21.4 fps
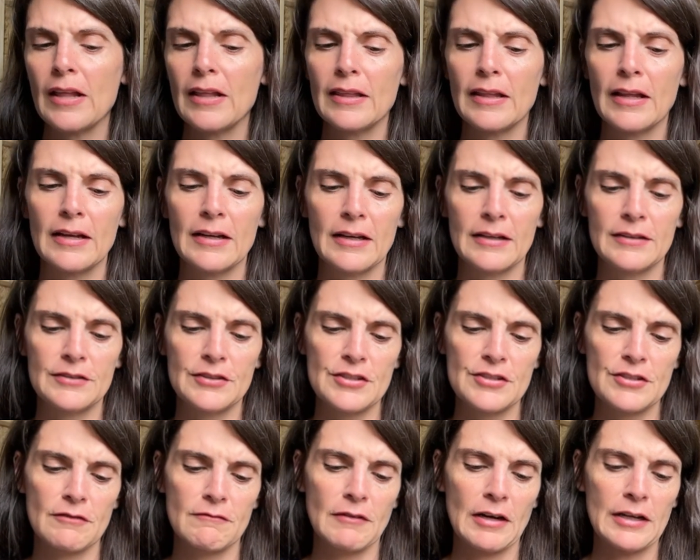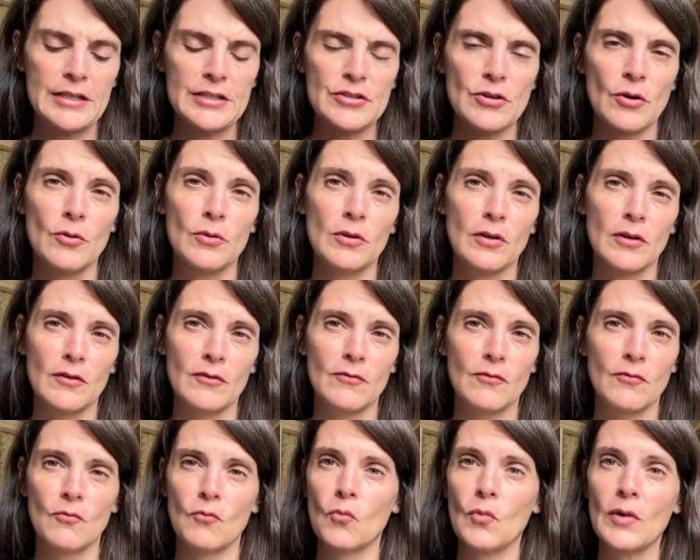like just a running total of
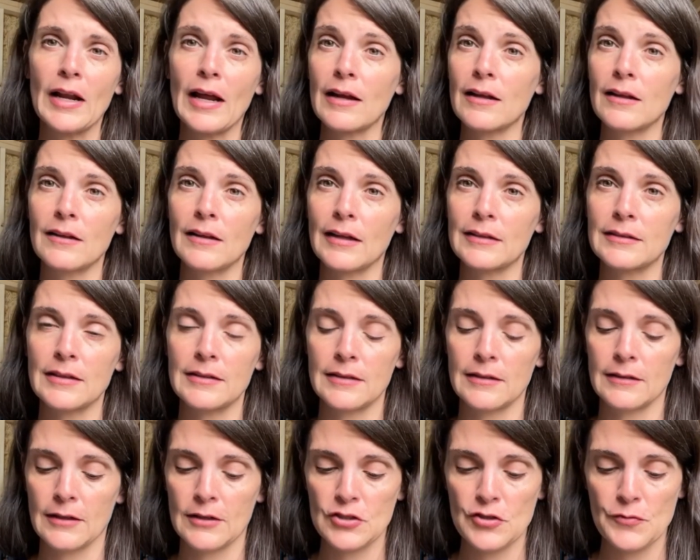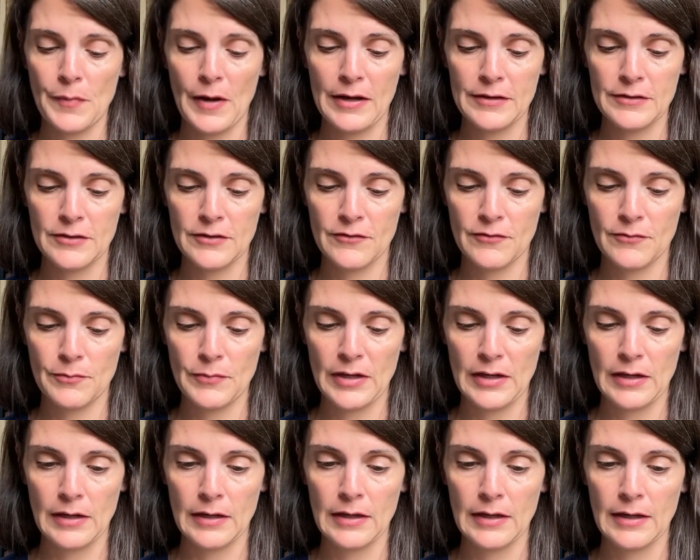when I collected the lunch boxes from
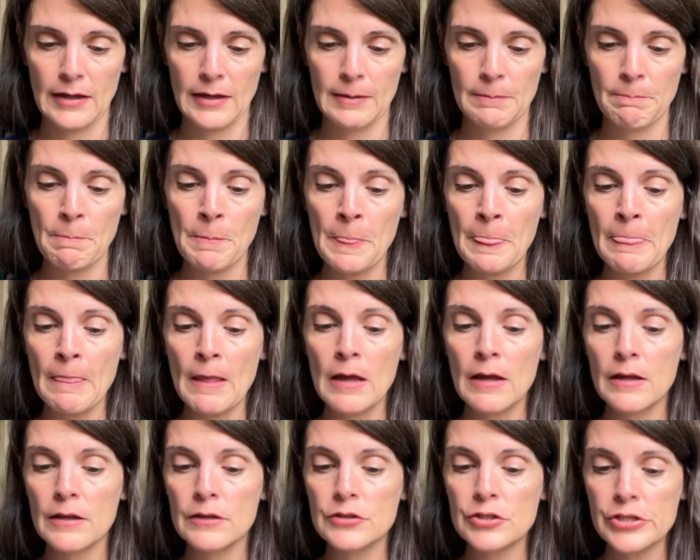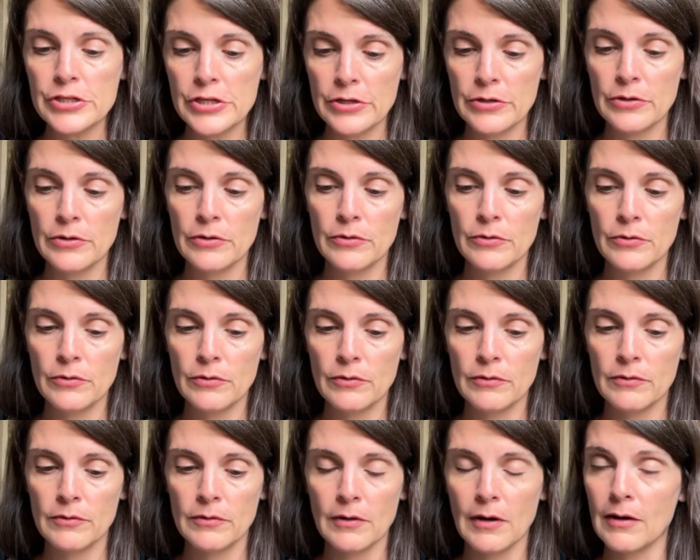being a kid to,
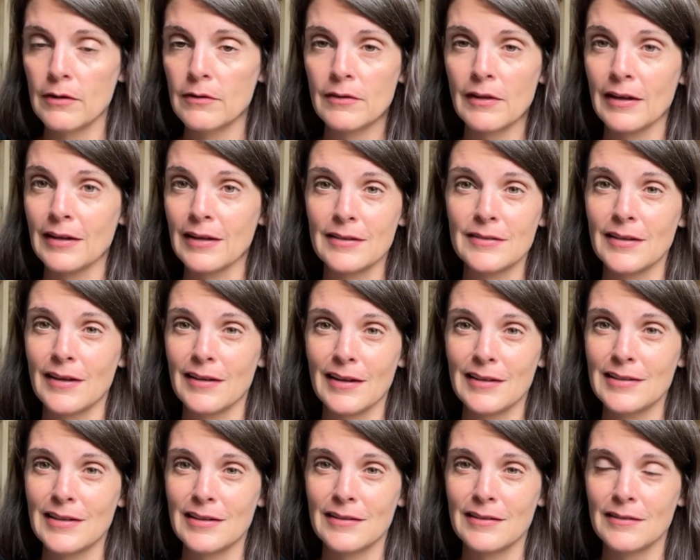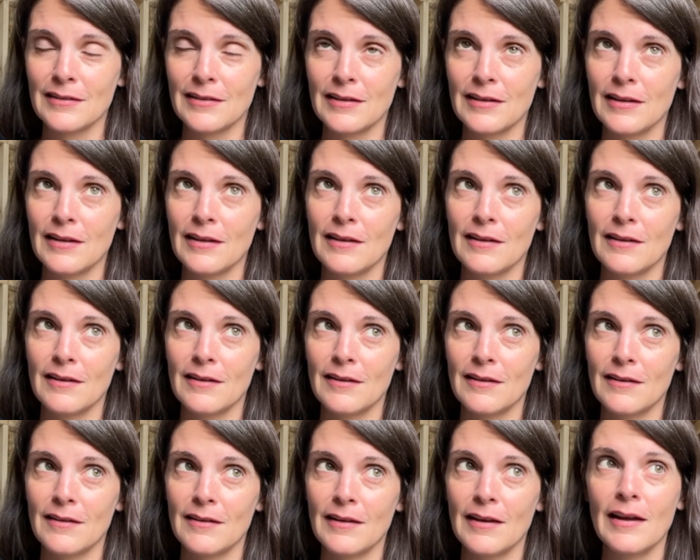like I said,
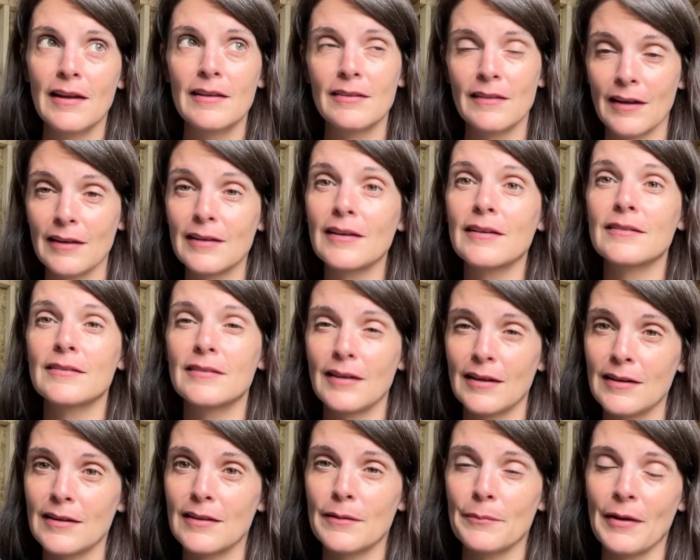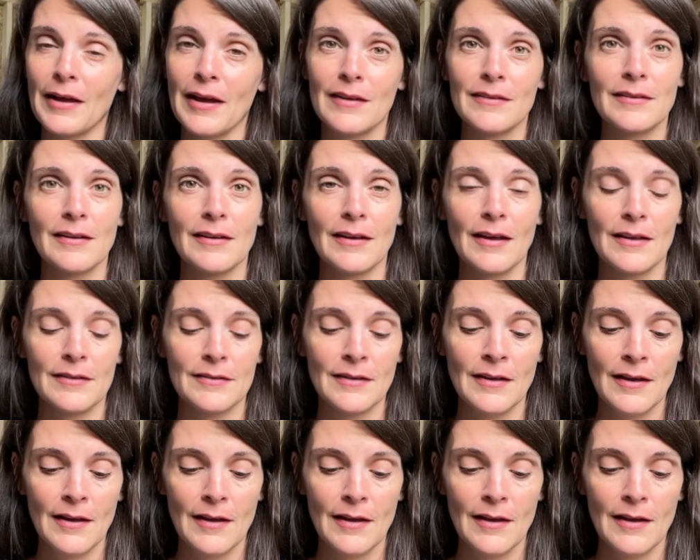like I said in the past, I guess,